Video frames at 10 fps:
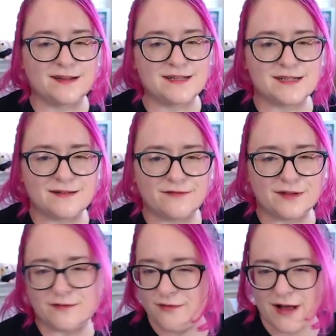He's in a
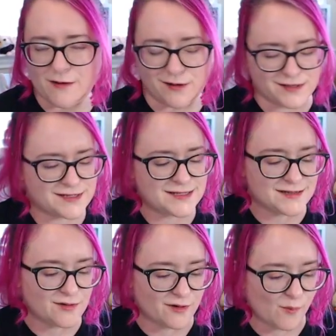field of flowers. It's
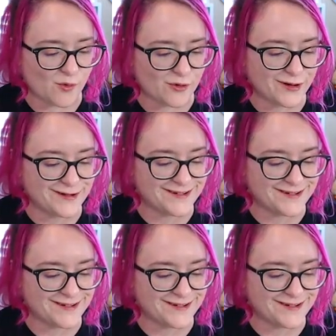adorable.